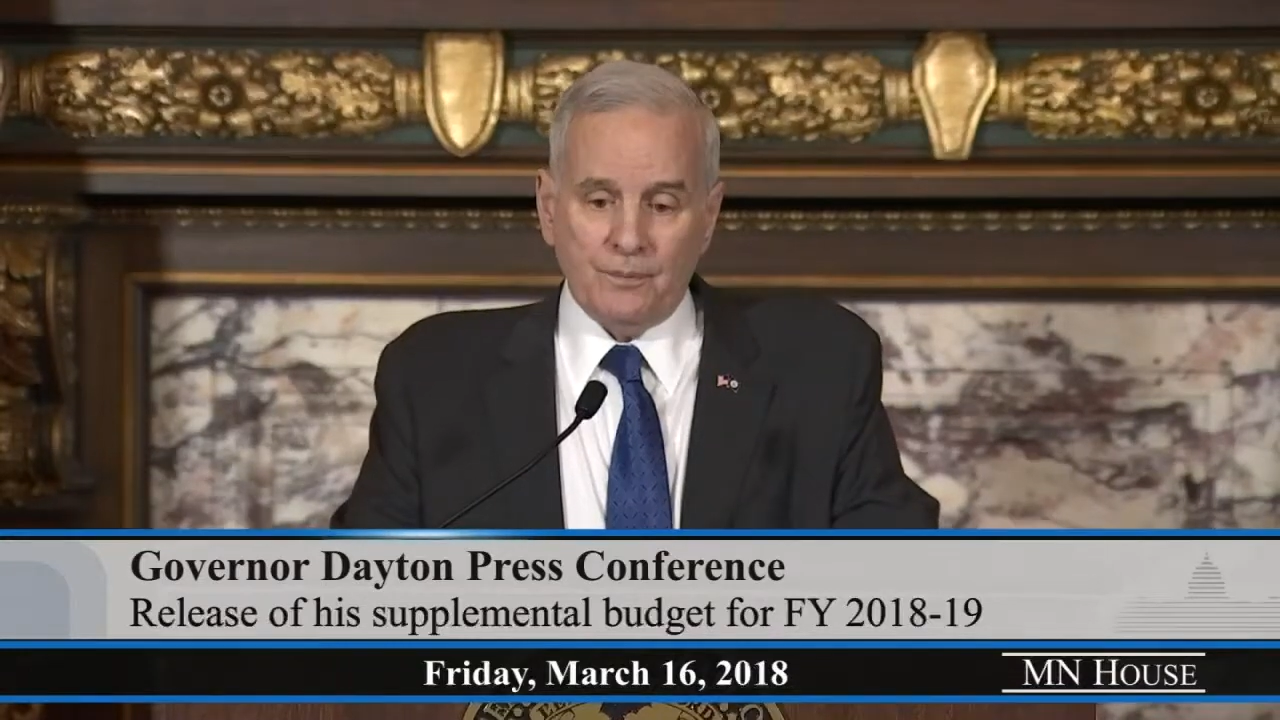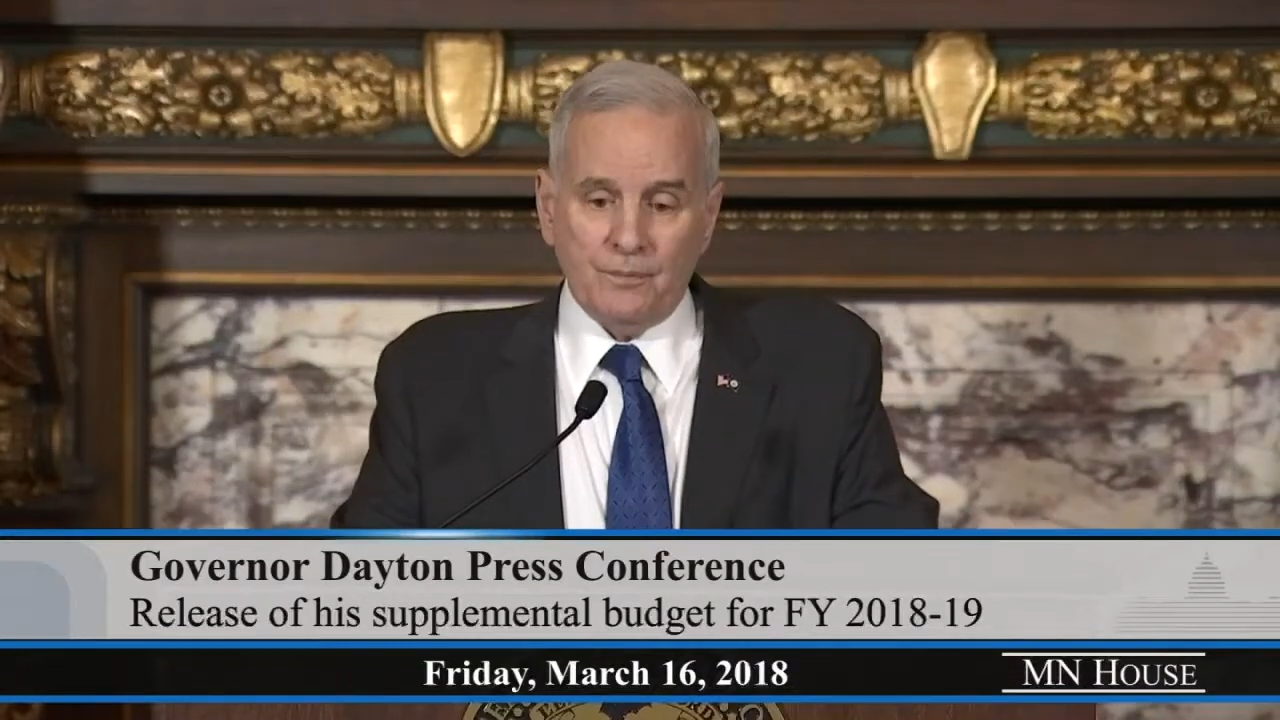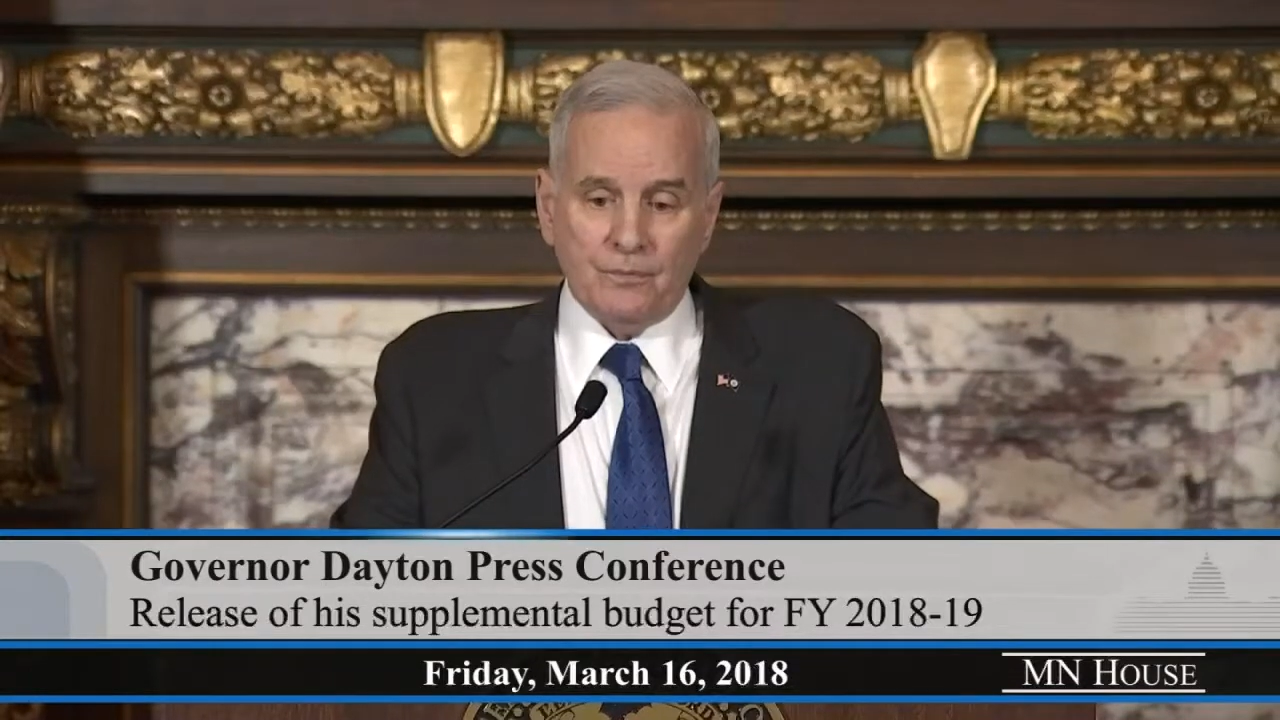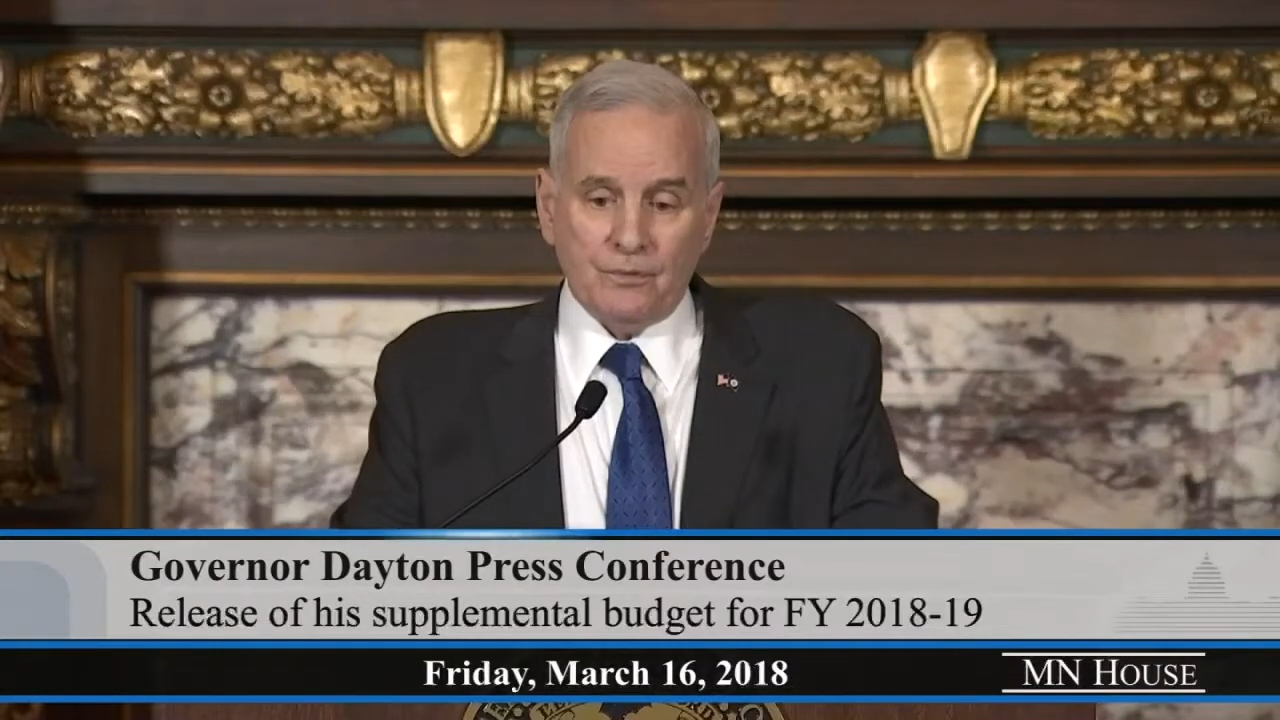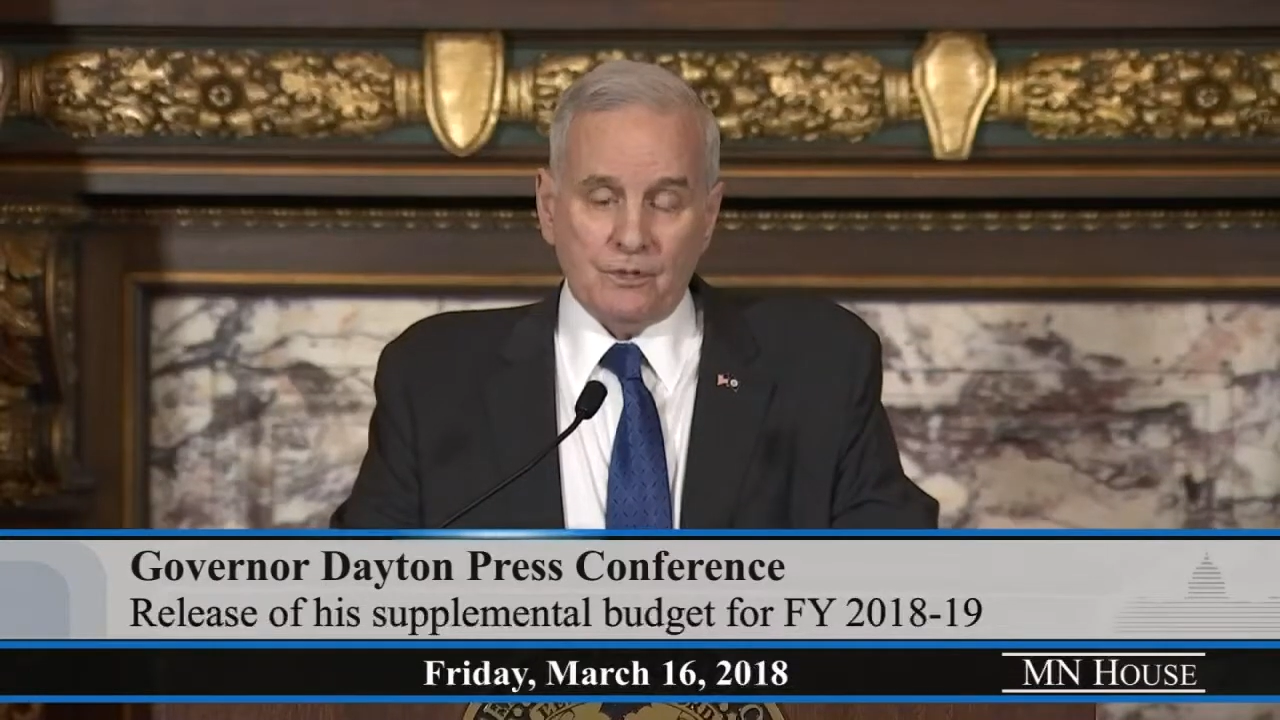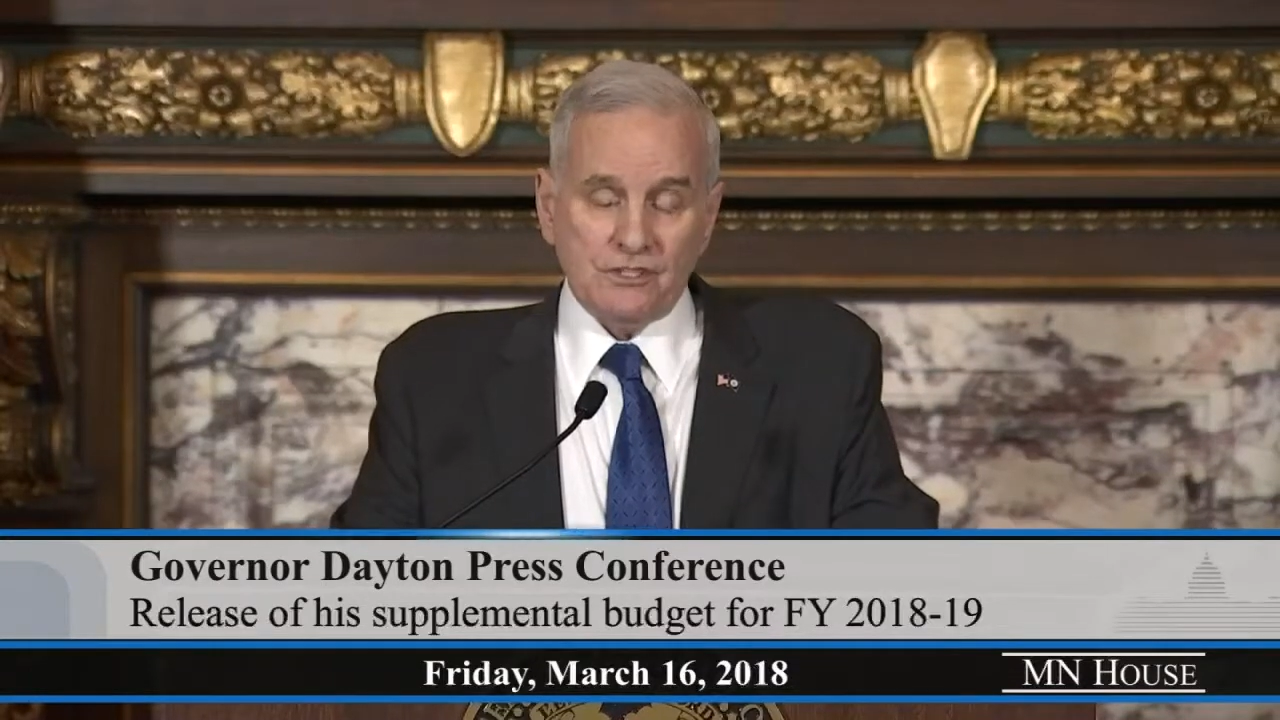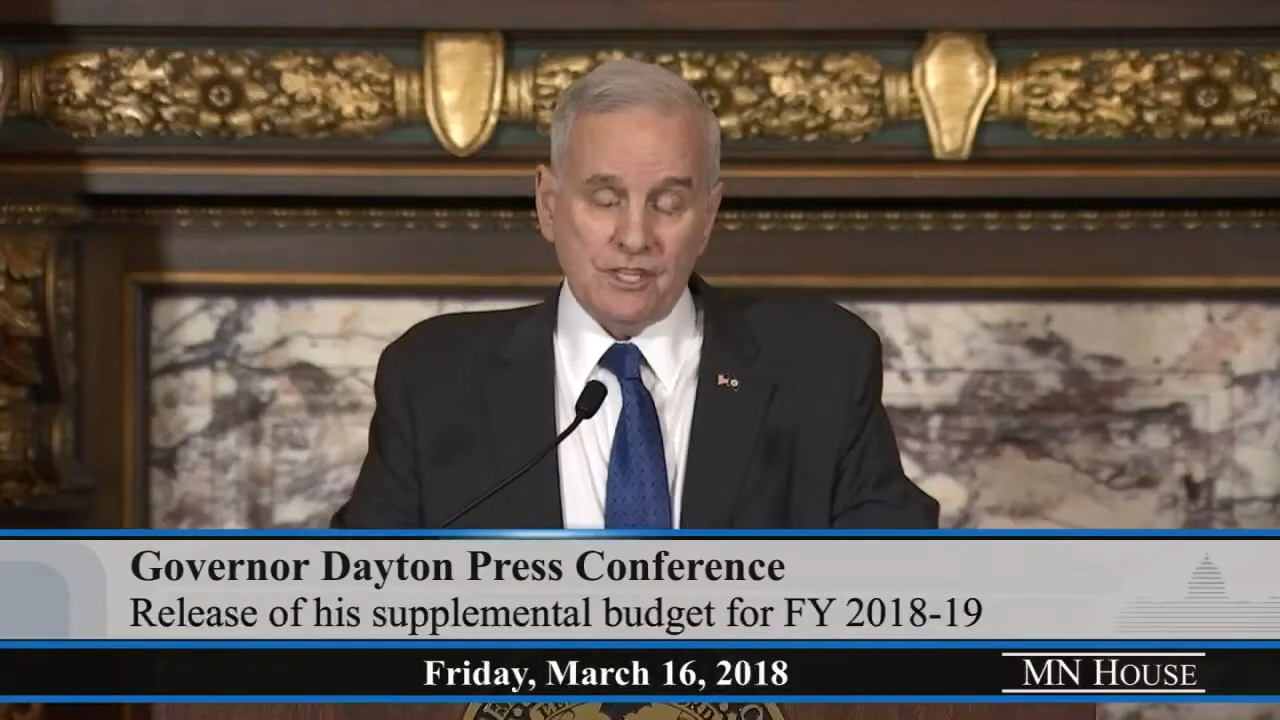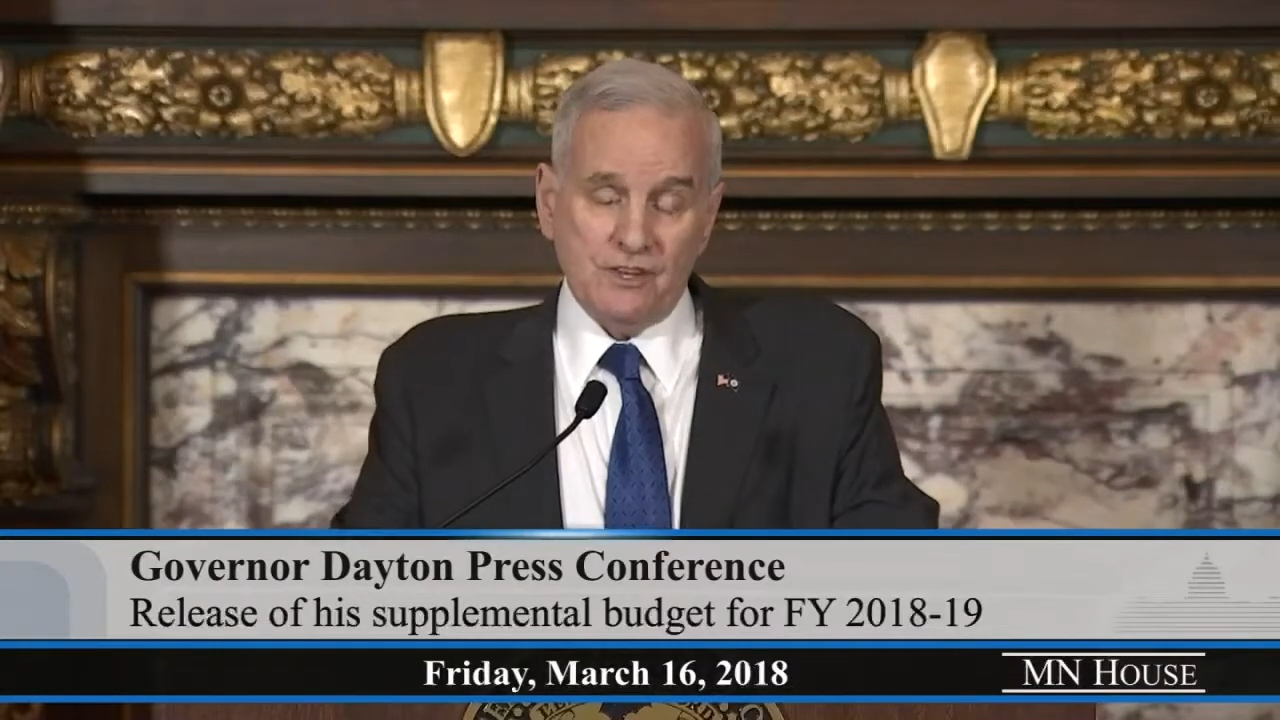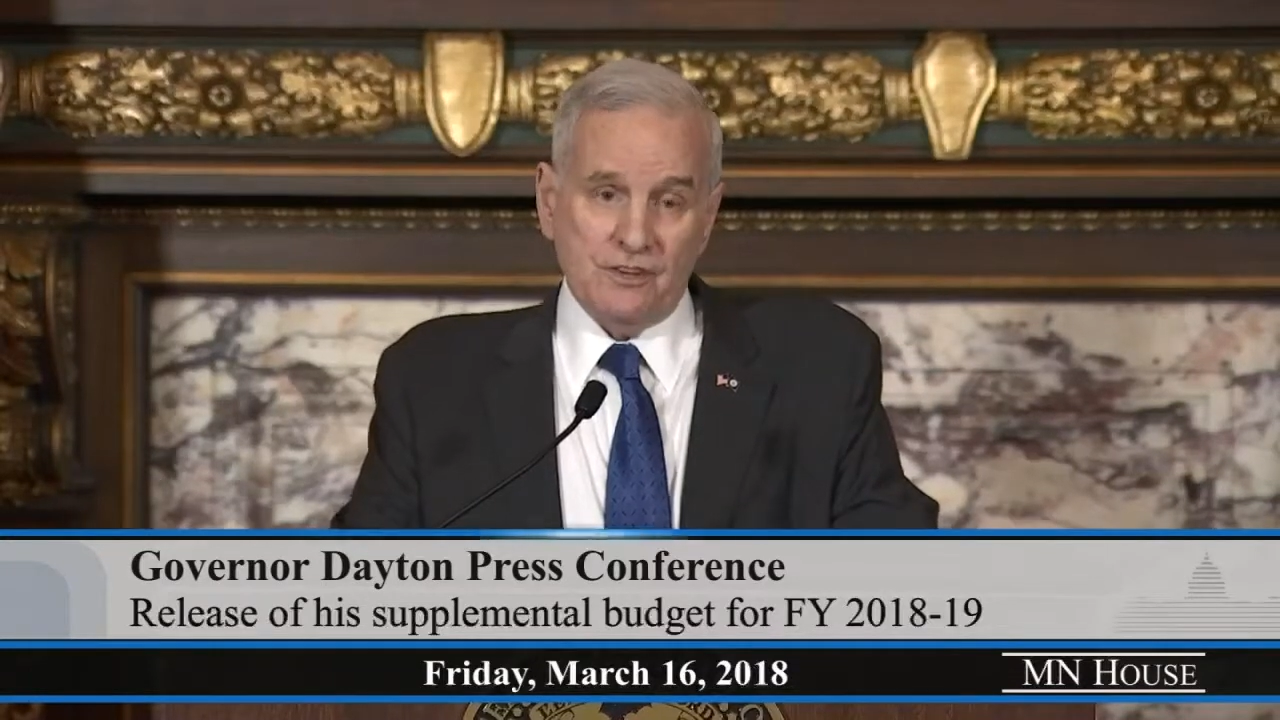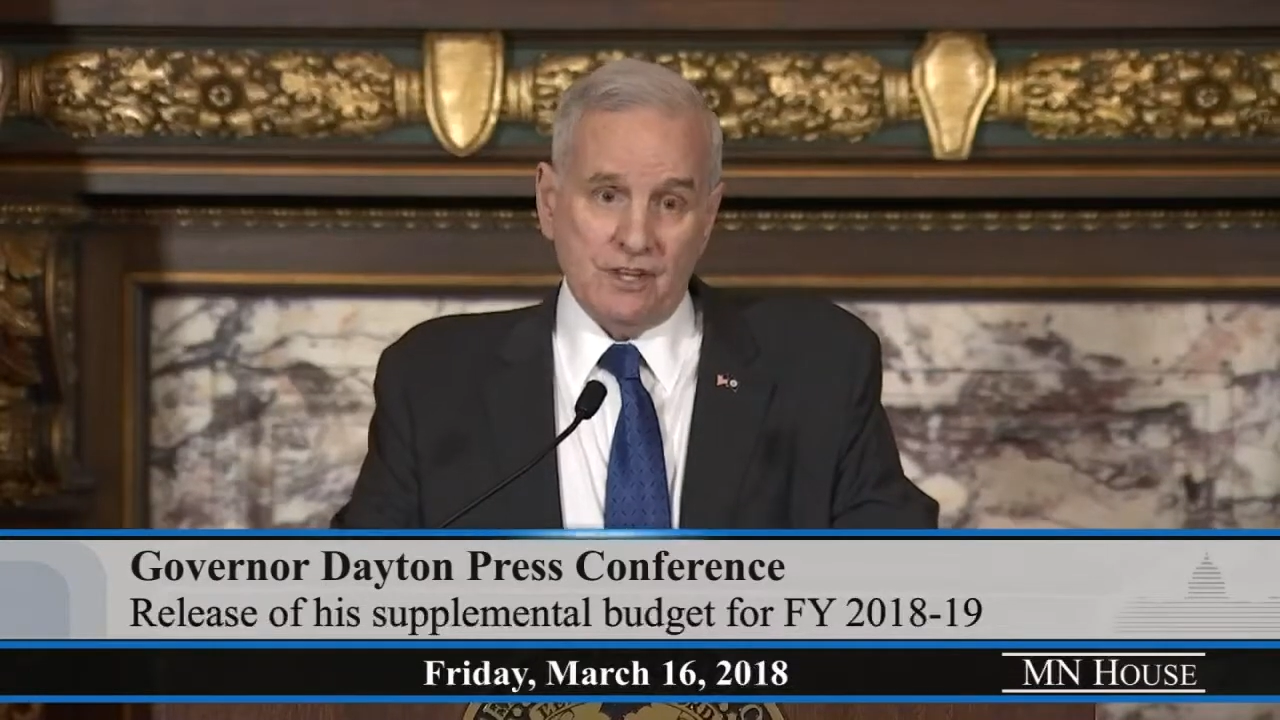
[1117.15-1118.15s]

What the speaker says: rescind